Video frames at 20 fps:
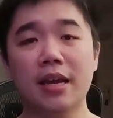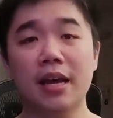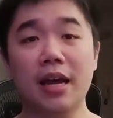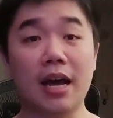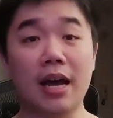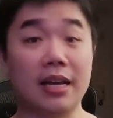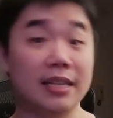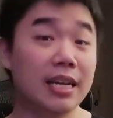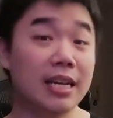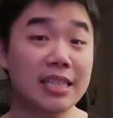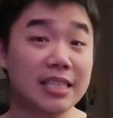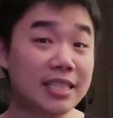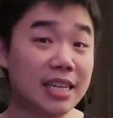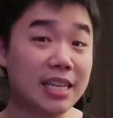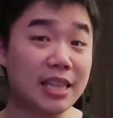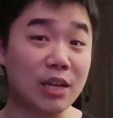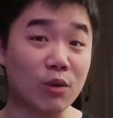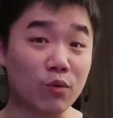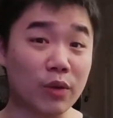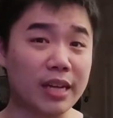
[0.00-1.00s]
Uh, not to say
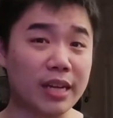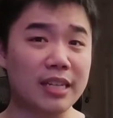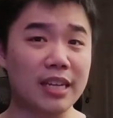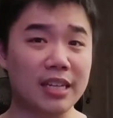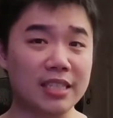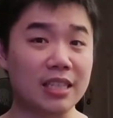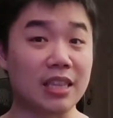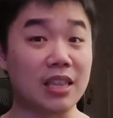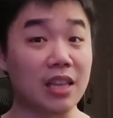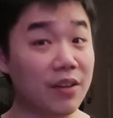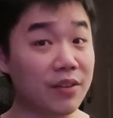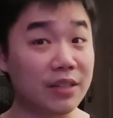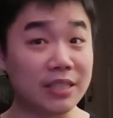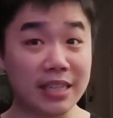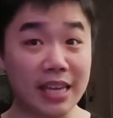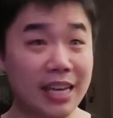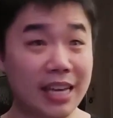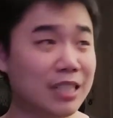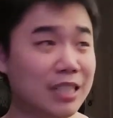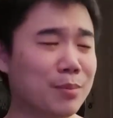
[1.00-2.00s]
that Rick doesn't love his
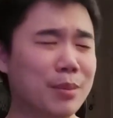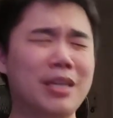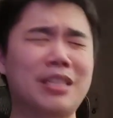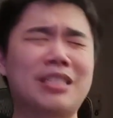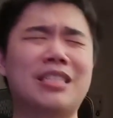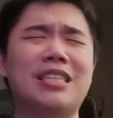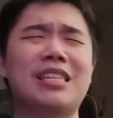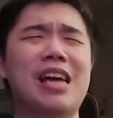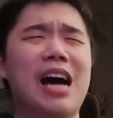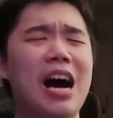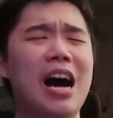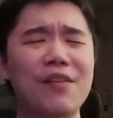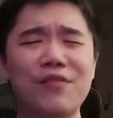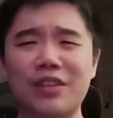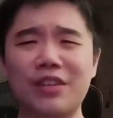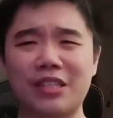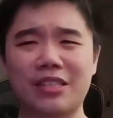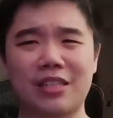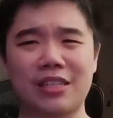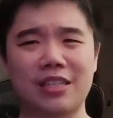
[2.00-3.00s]
kids because he
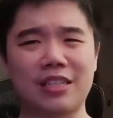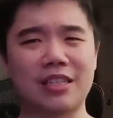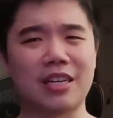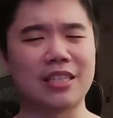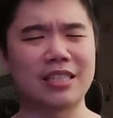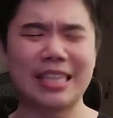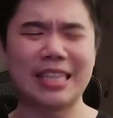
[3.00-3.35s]
obviously does.